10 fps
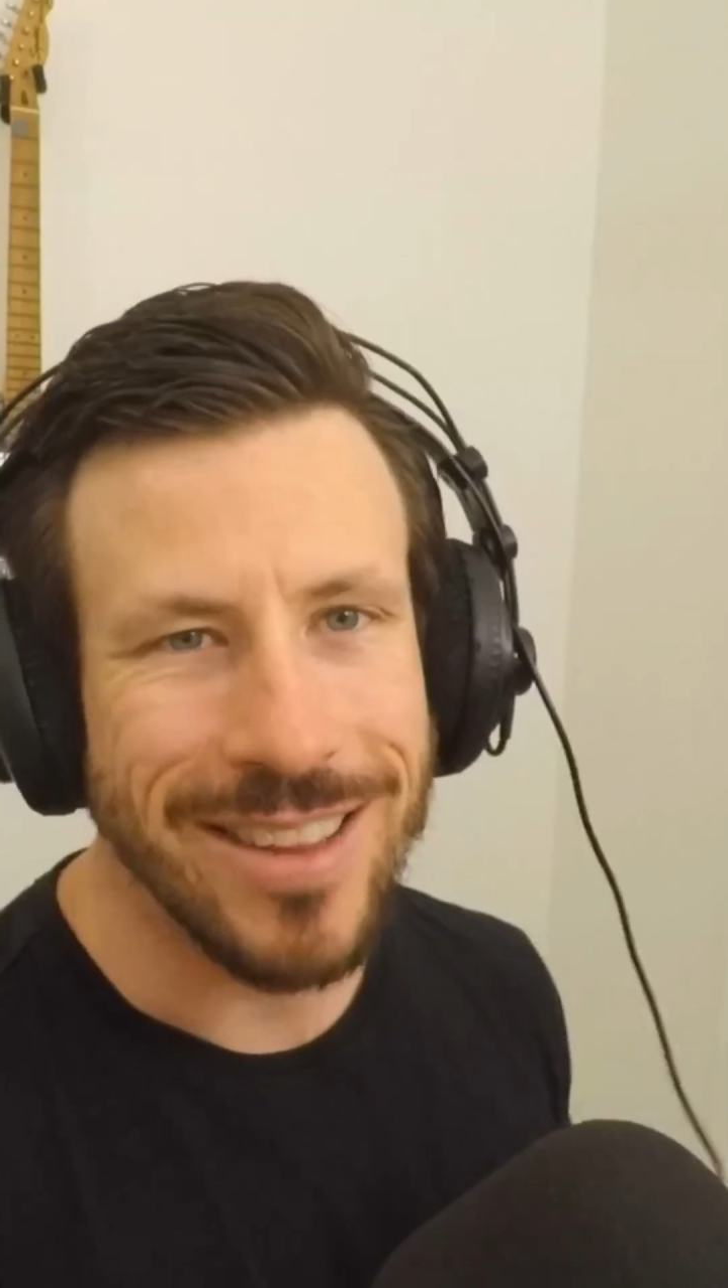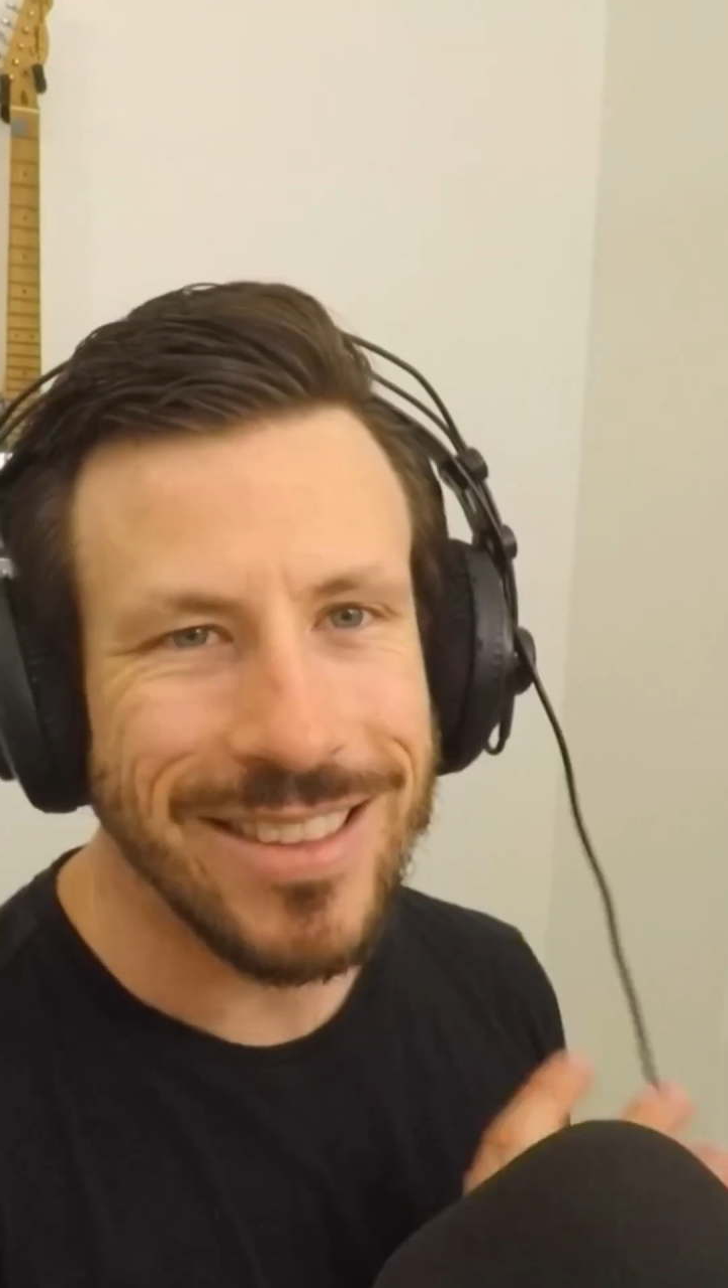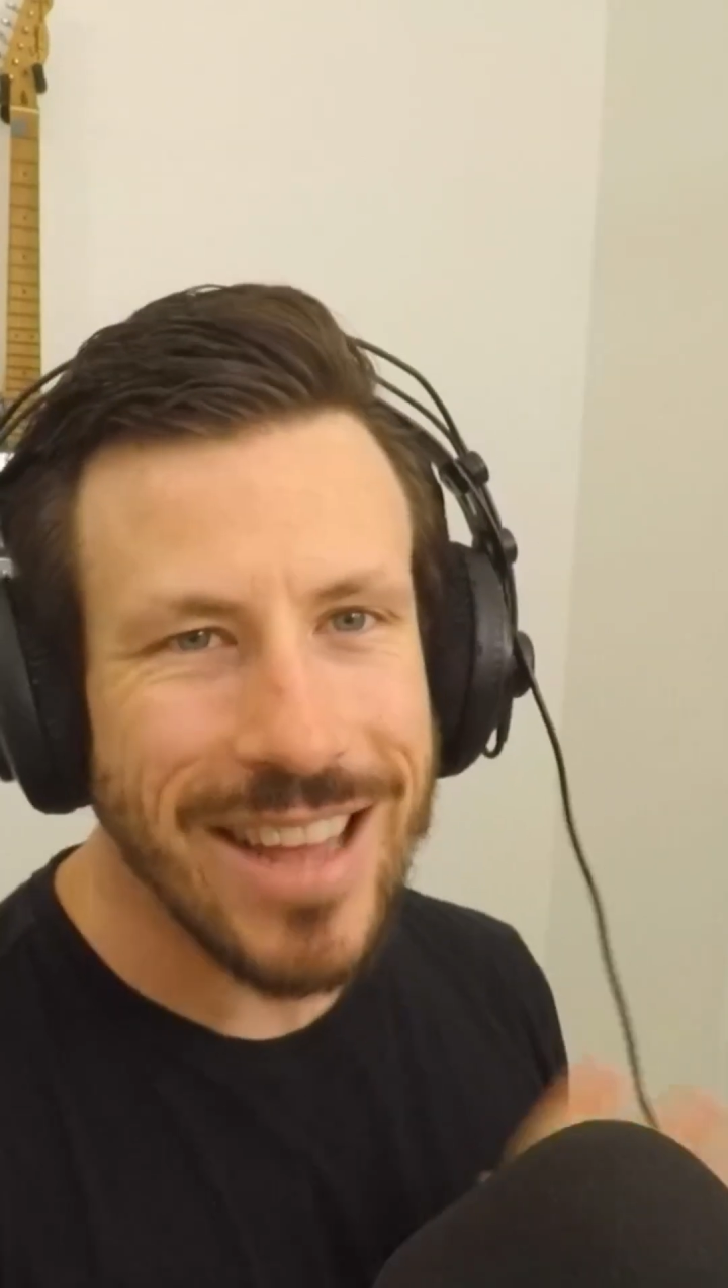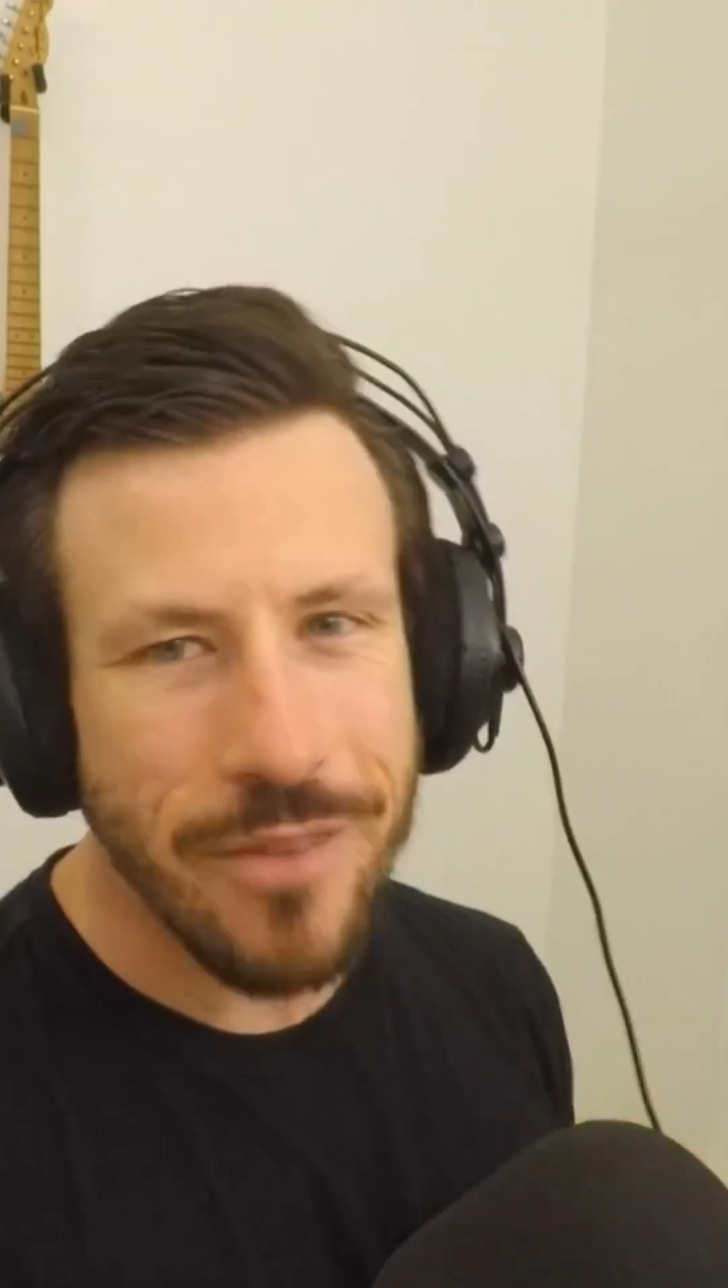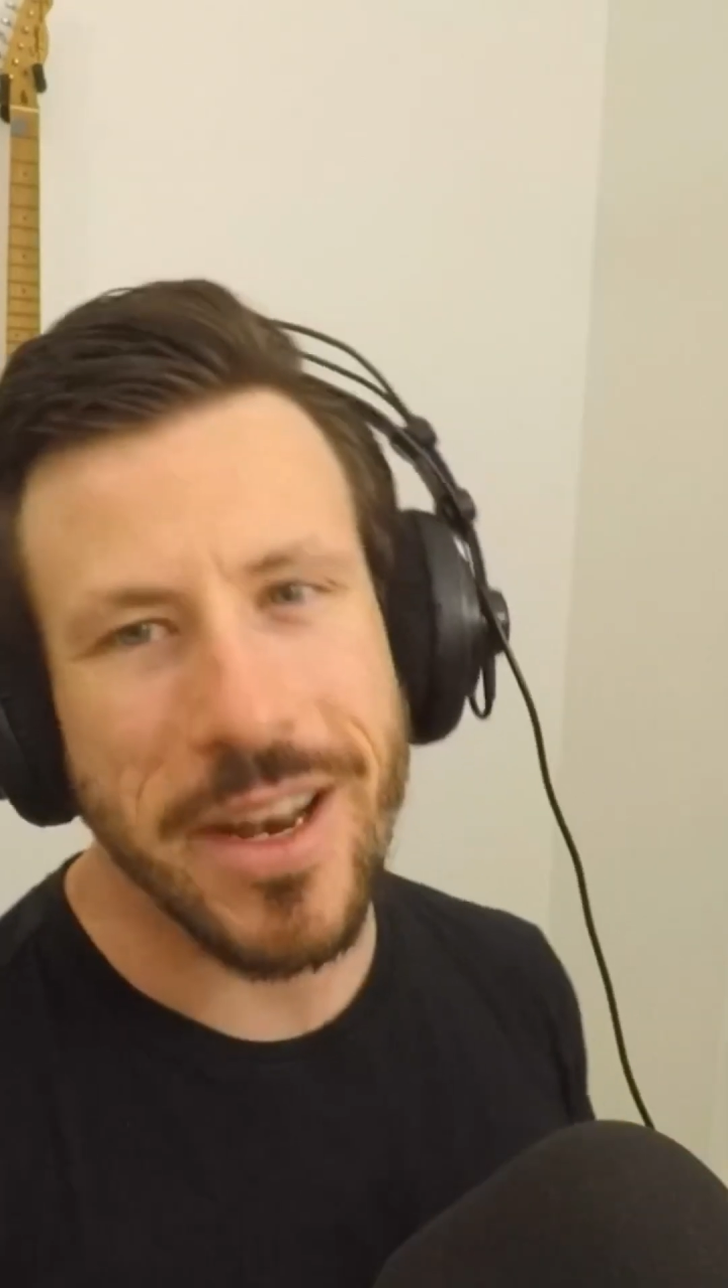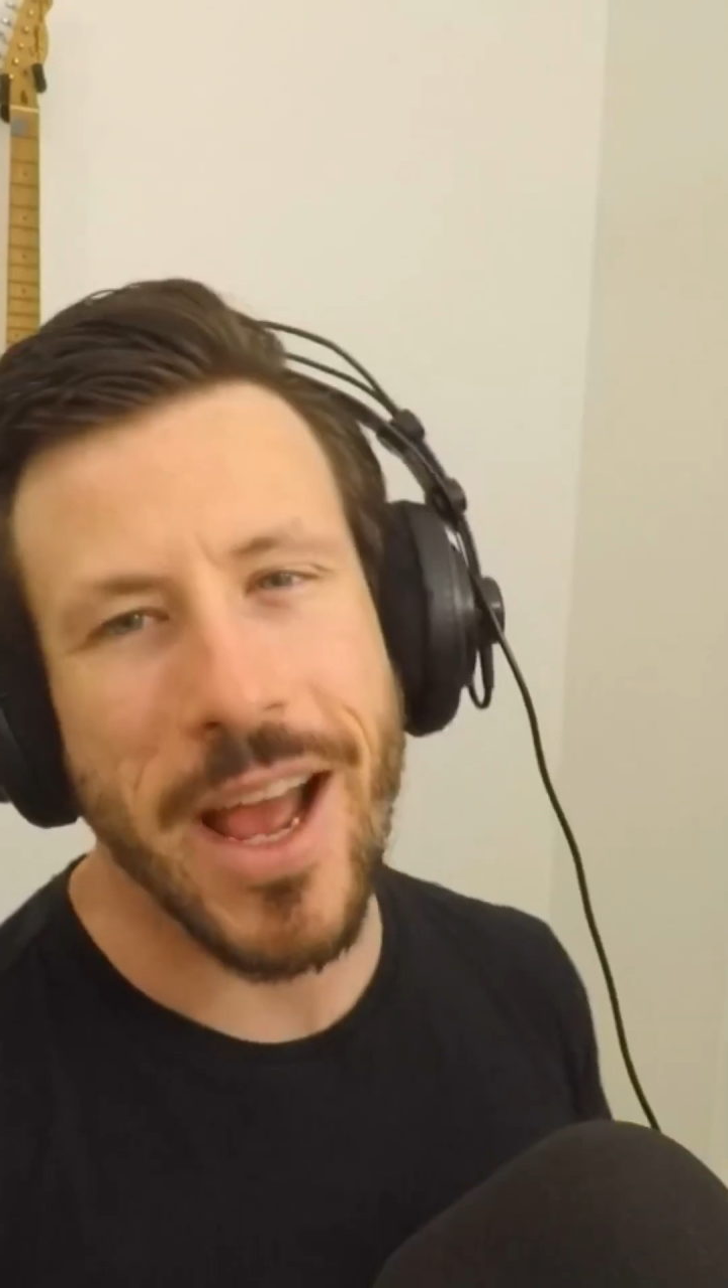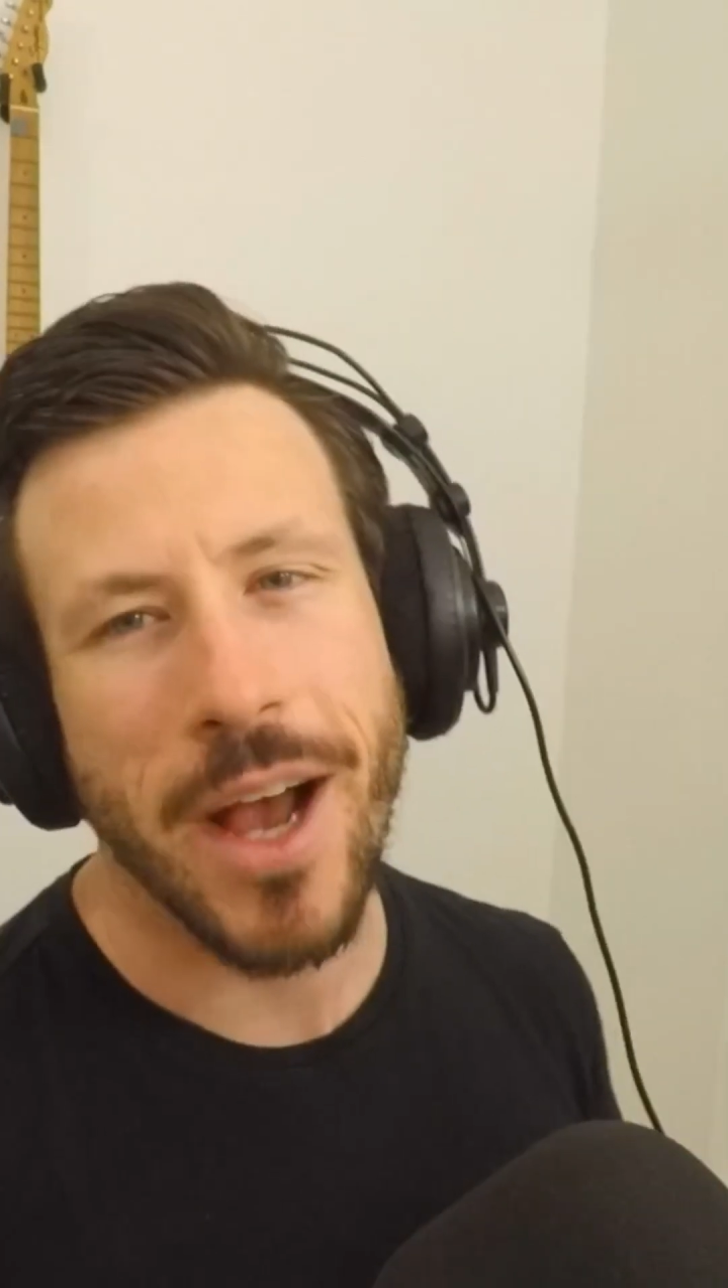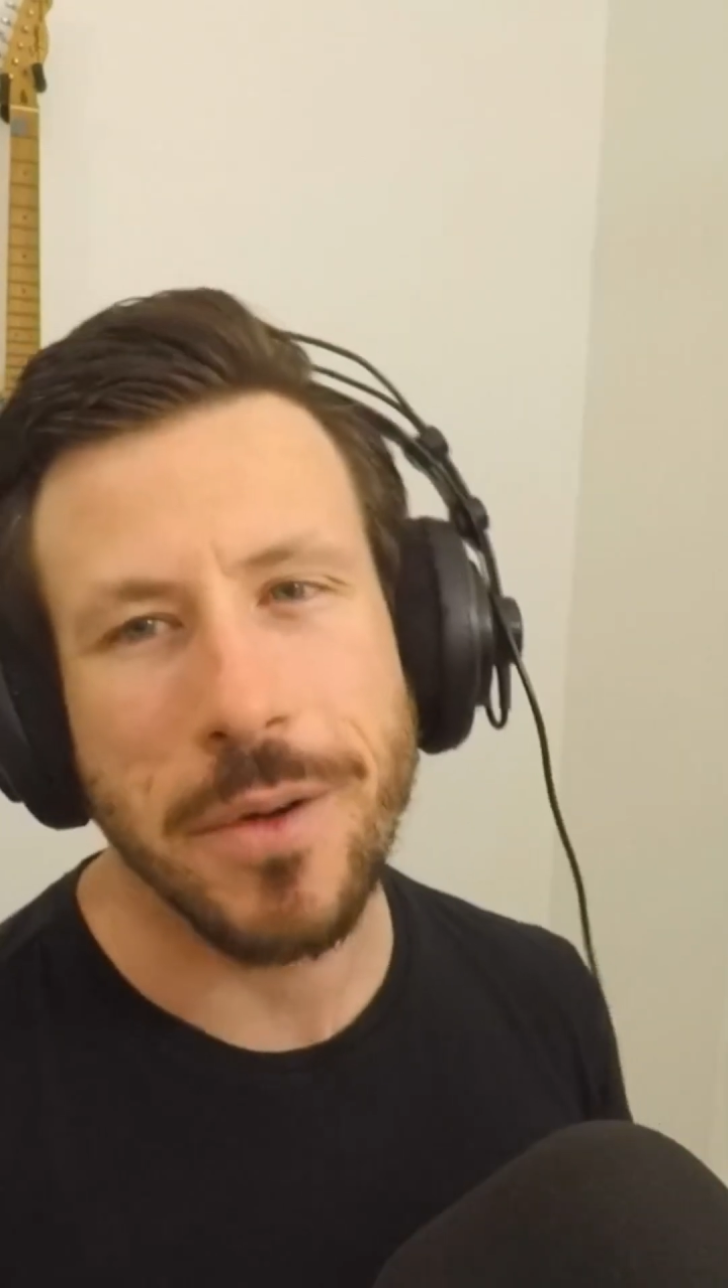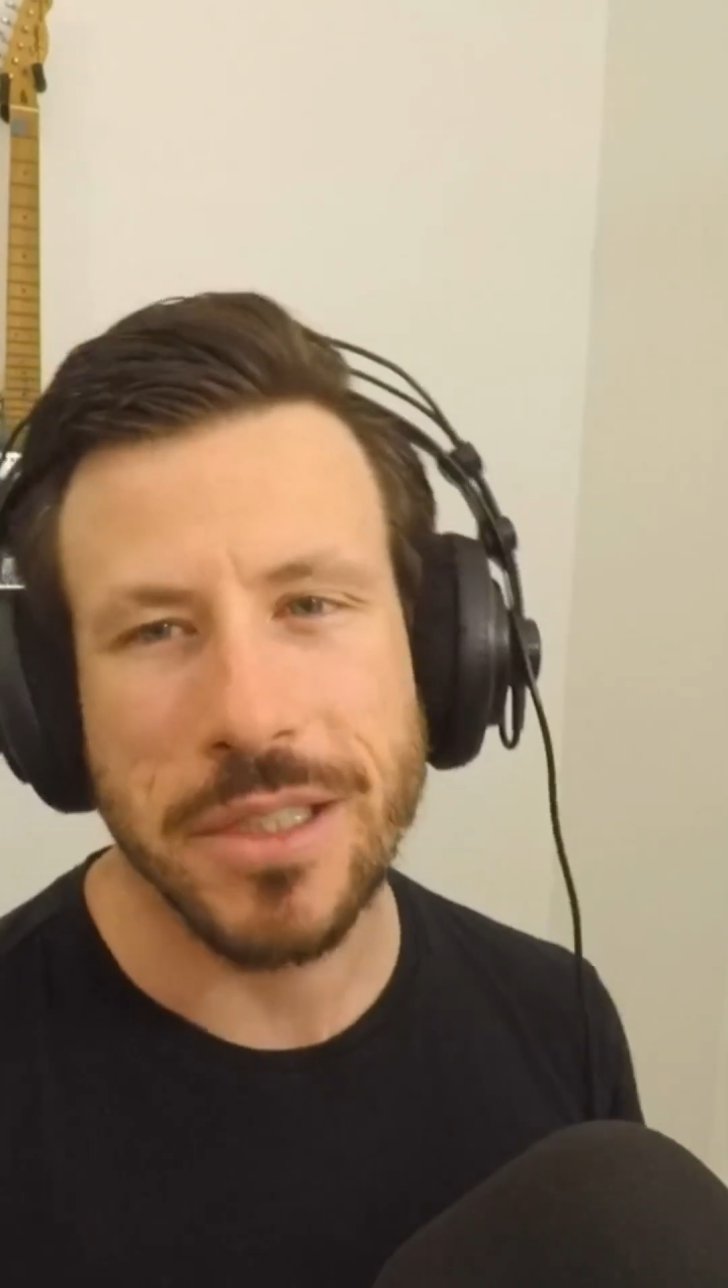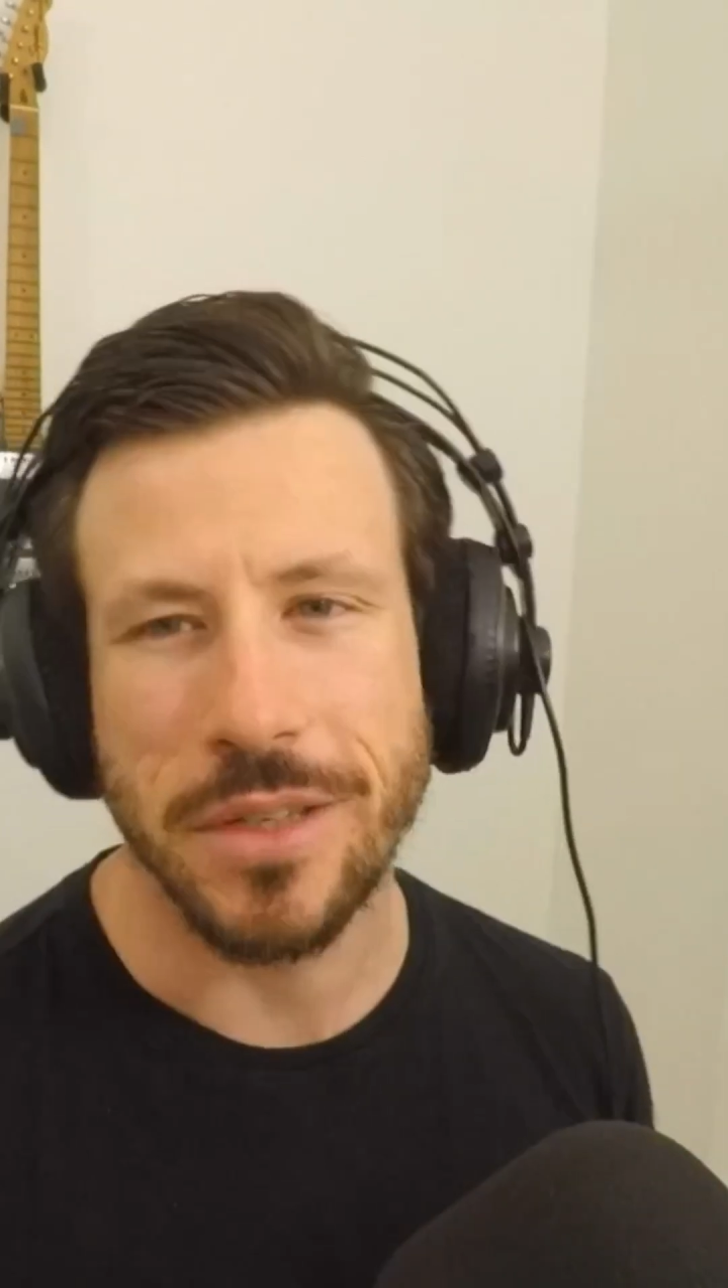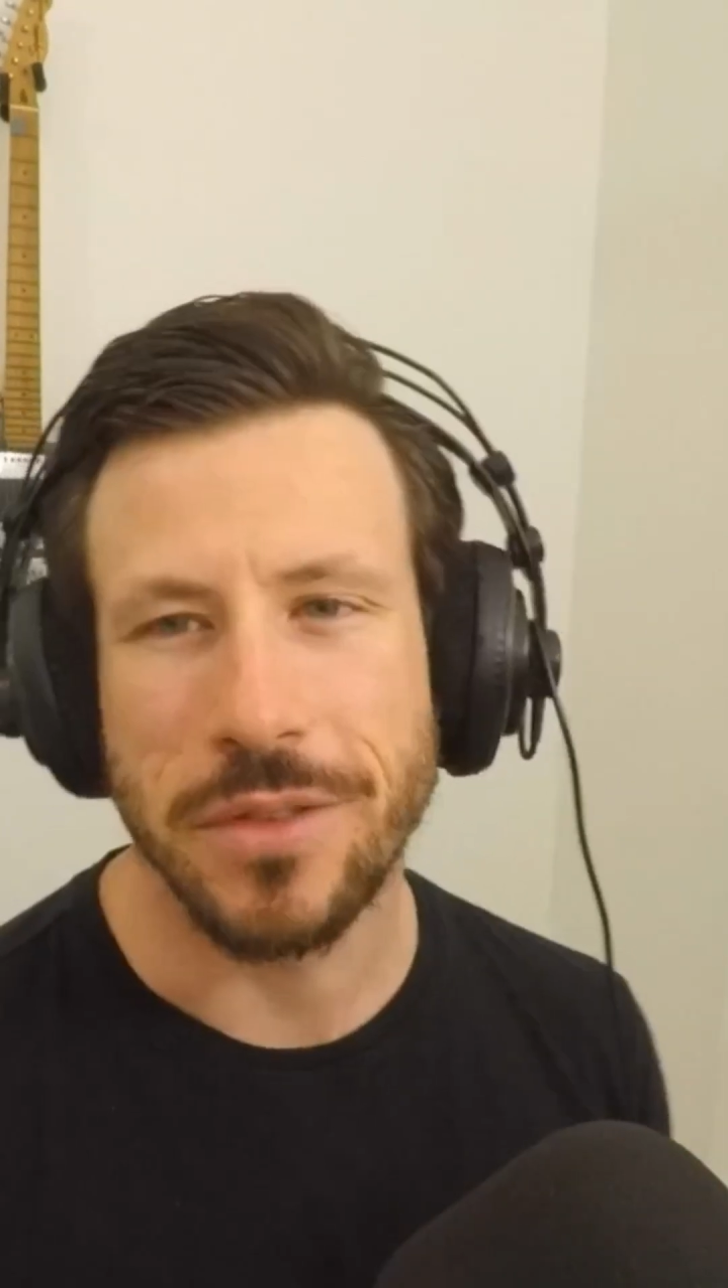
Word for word: 11 hours